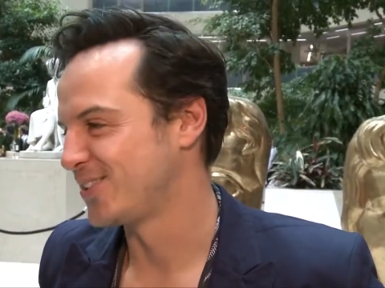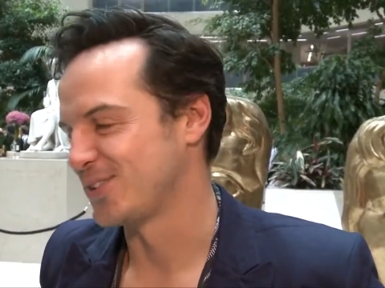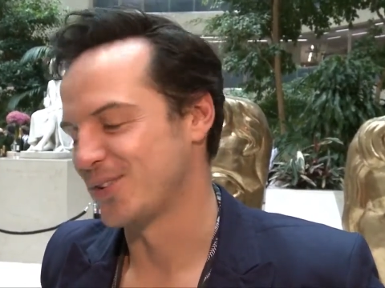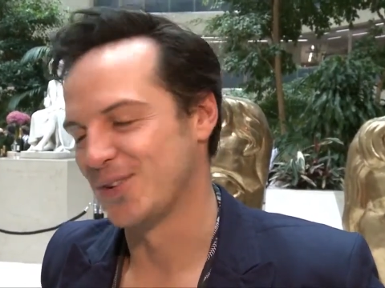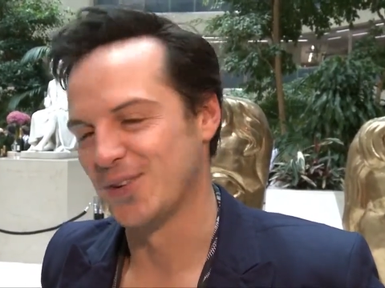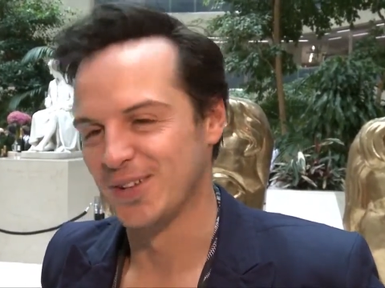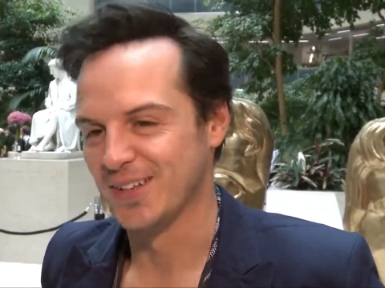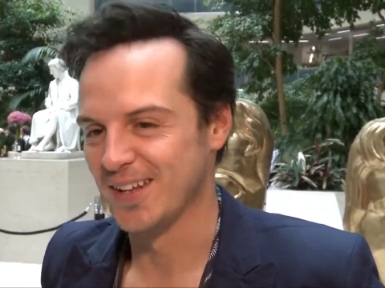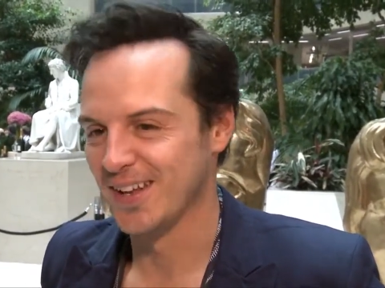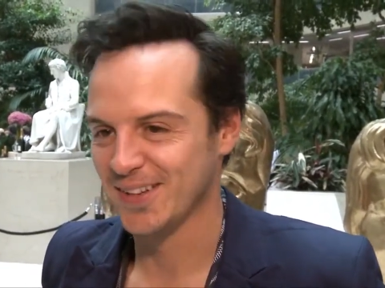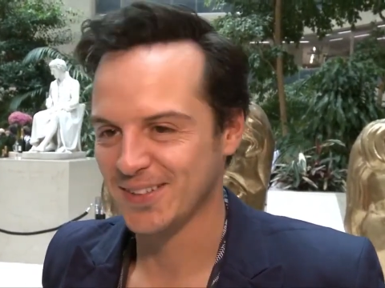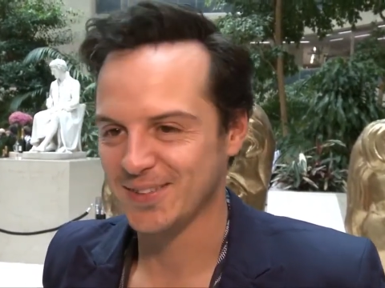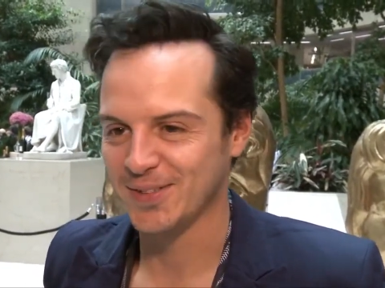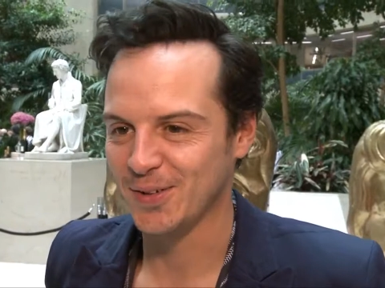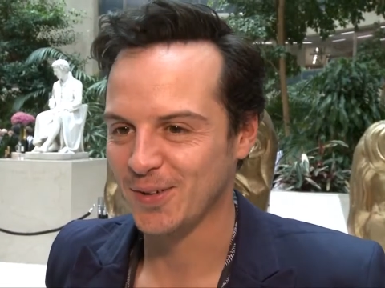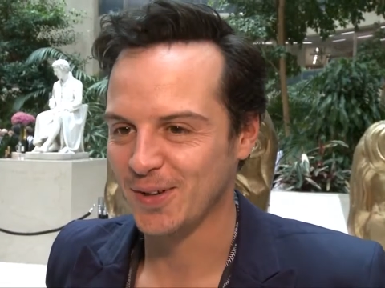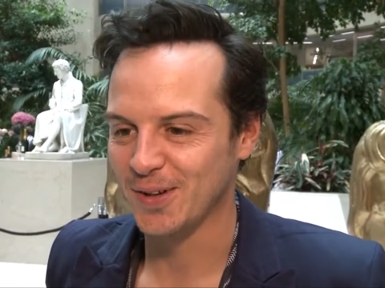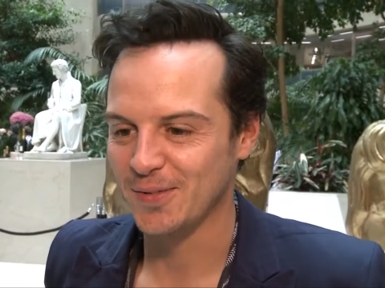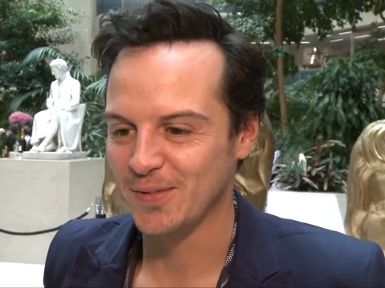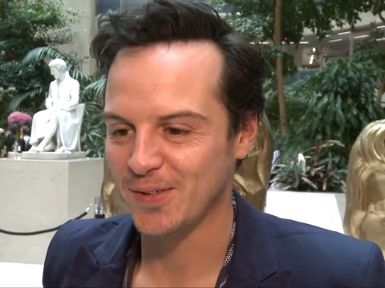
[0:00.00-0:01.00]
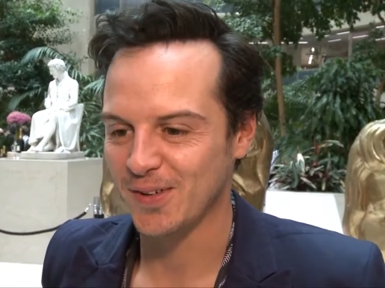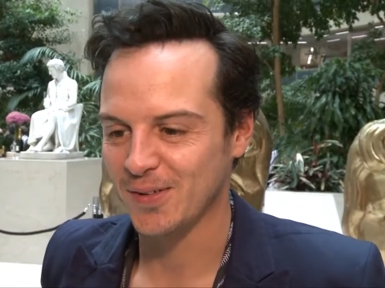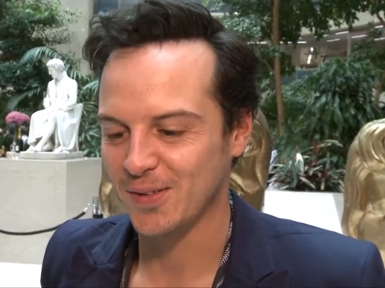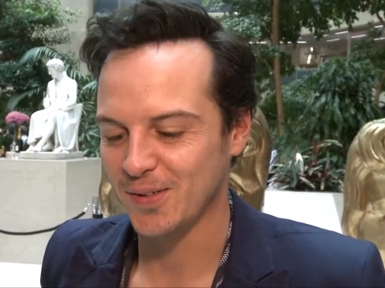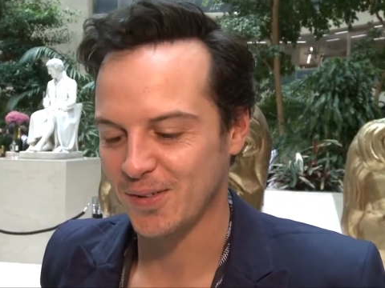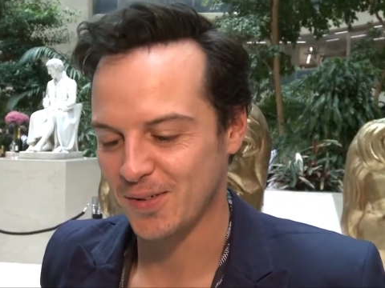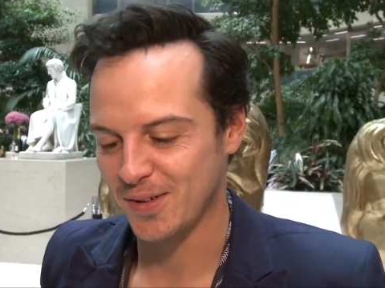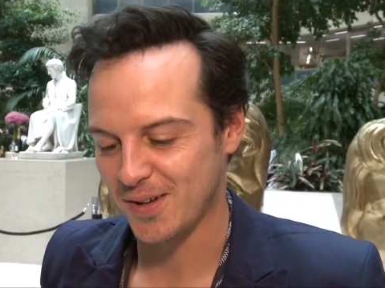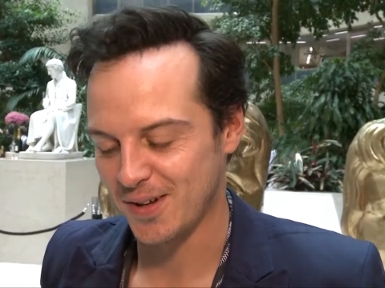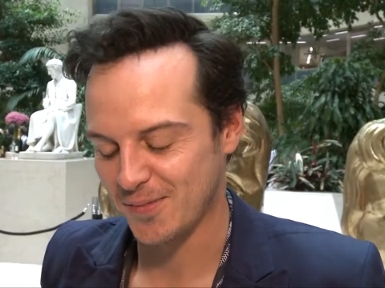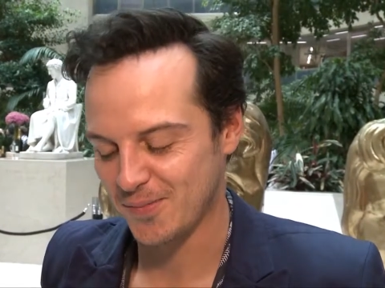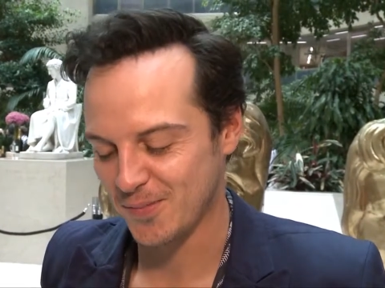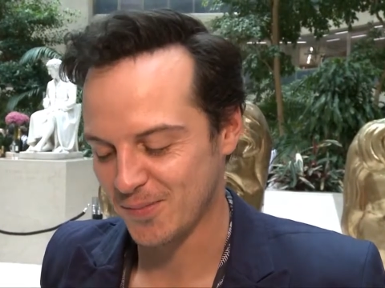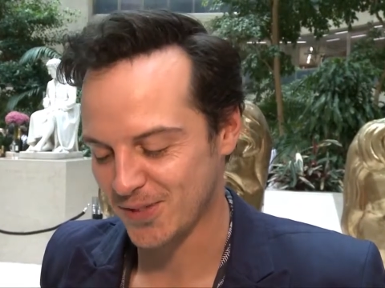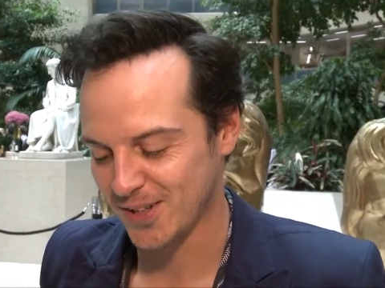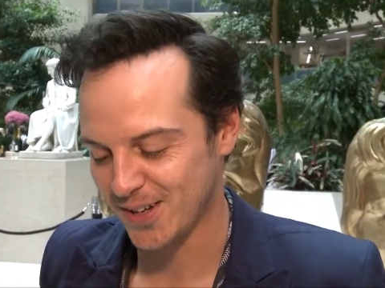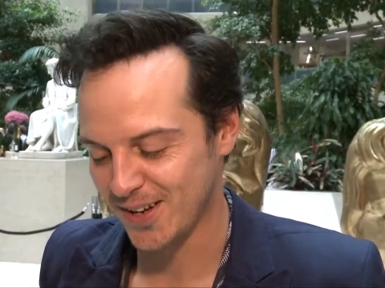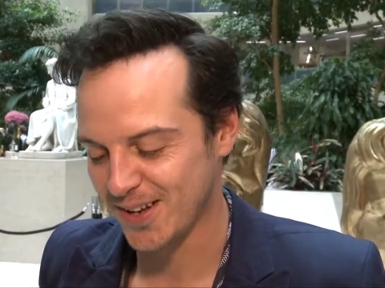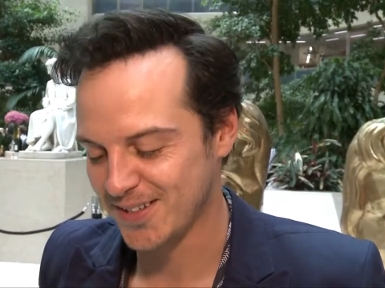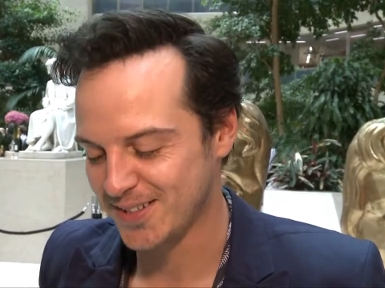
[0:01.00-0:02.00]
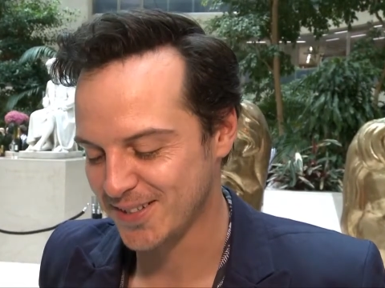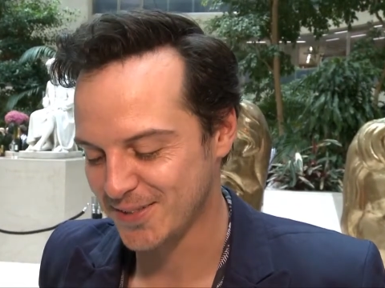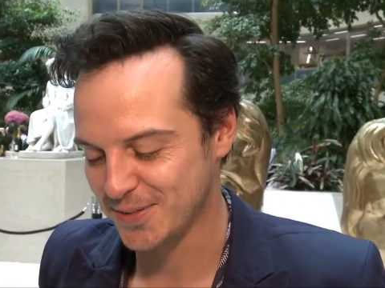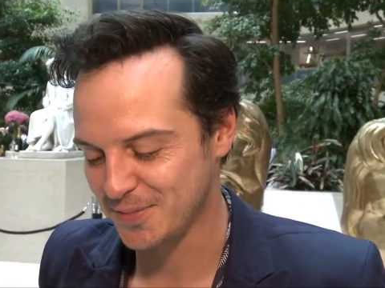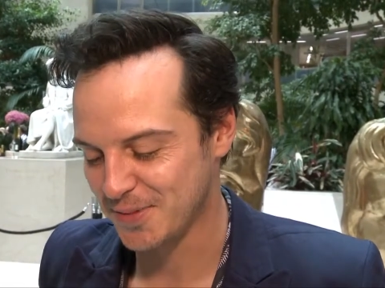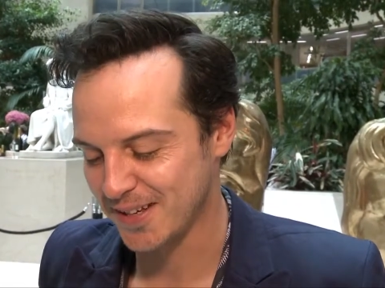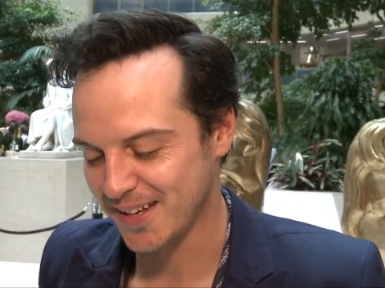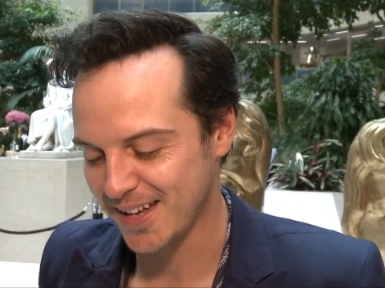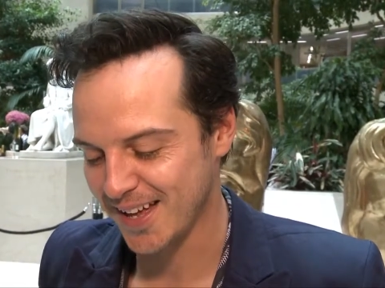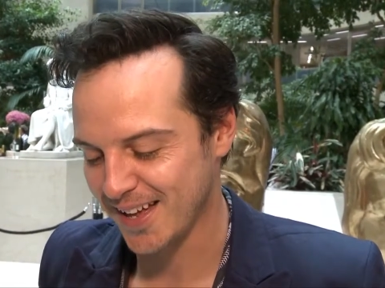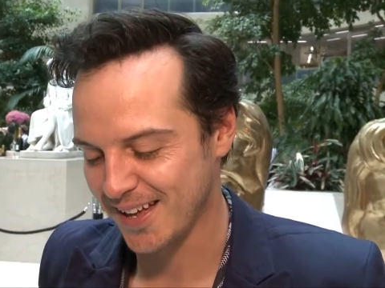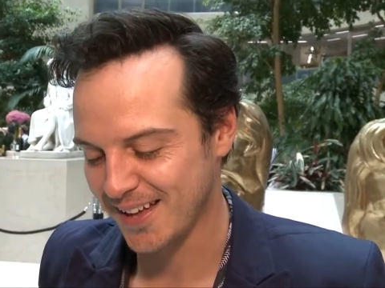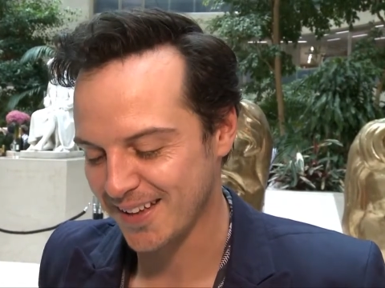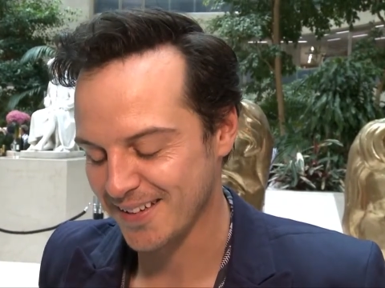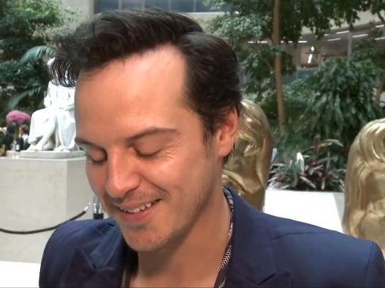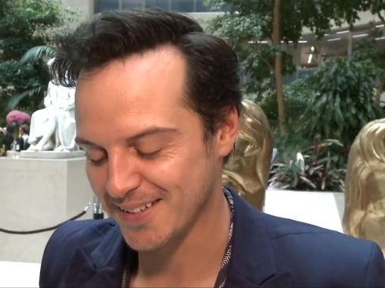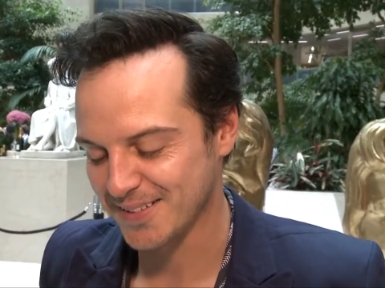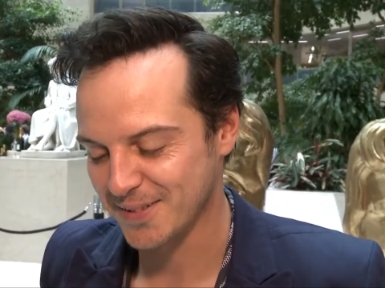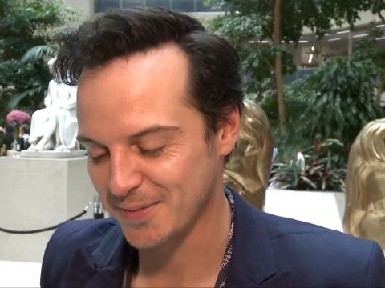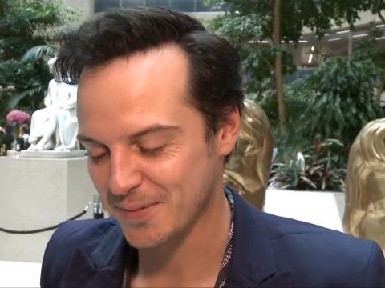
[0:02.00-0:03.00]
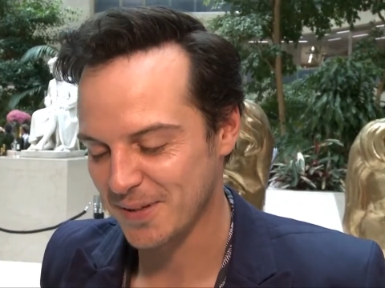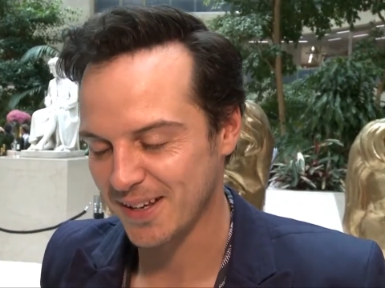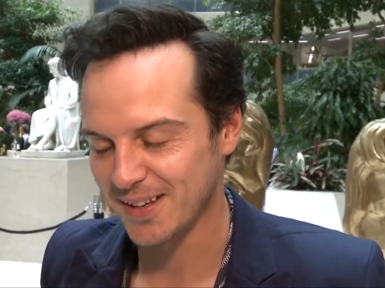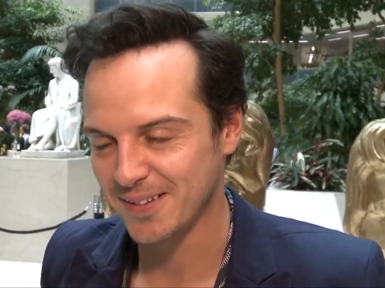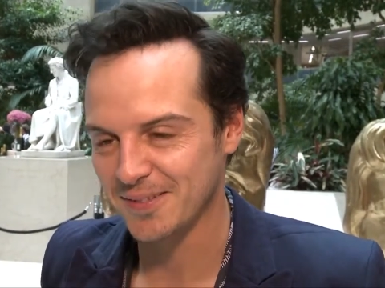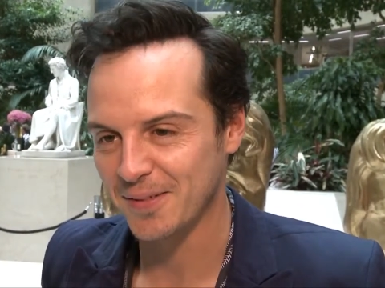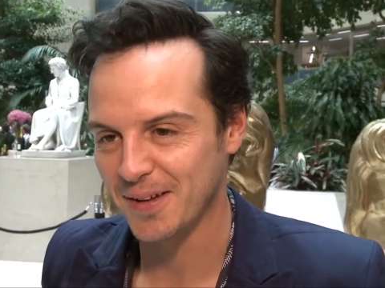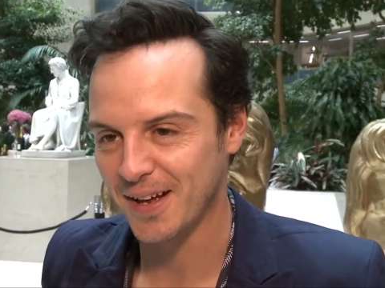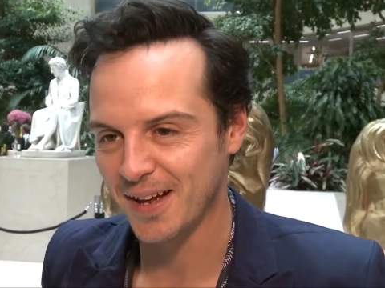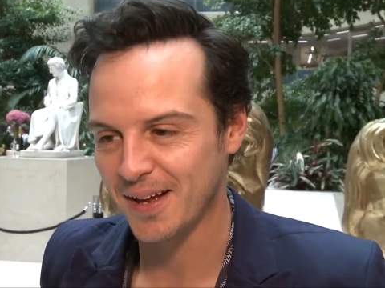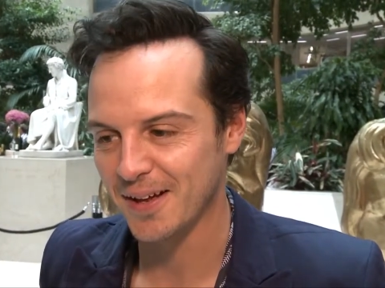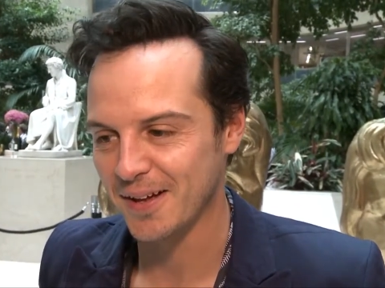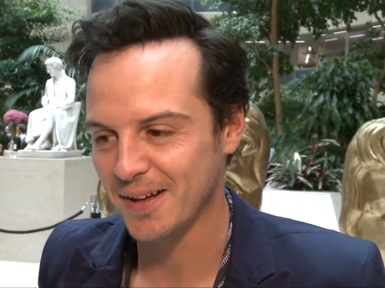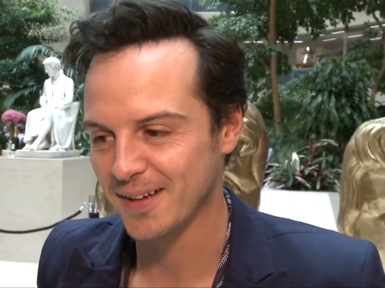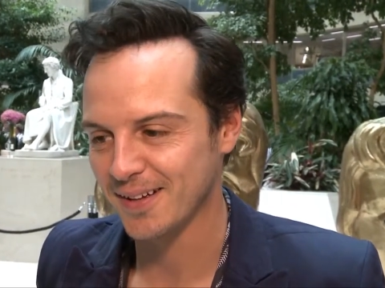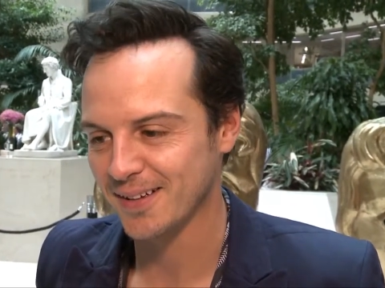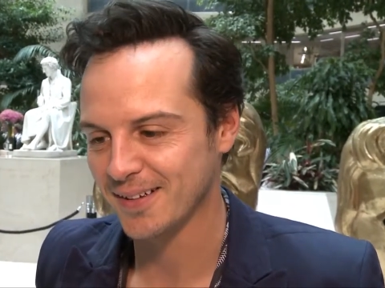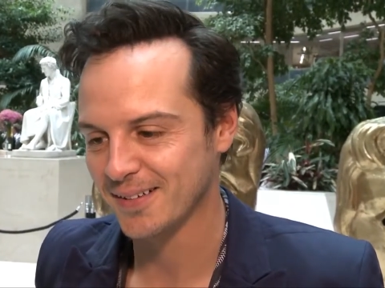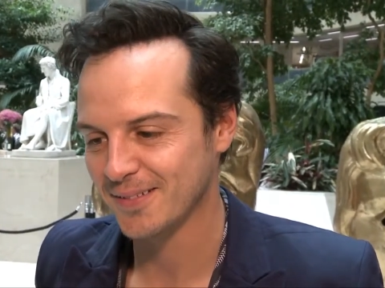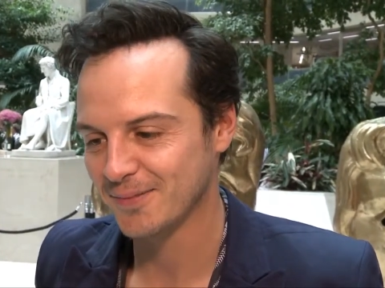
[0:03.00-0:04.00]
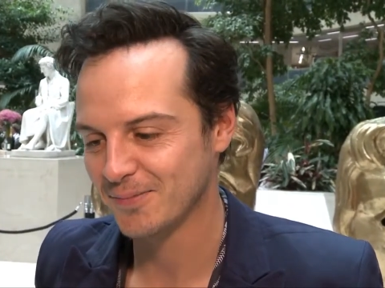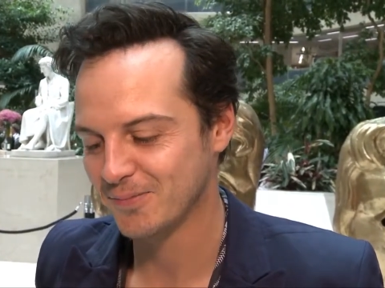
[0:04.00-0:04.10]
at all, not at all. I, am delighted to be uh, to be uh, uh,